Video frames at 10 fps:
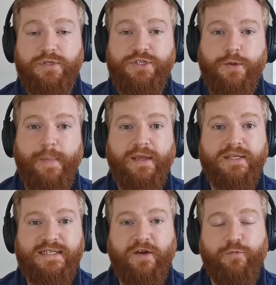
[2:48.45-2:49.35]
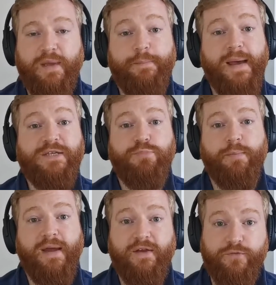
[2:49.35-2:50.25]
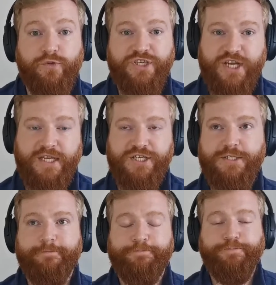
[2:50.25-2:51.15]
to make yourself be best prepared for the changes.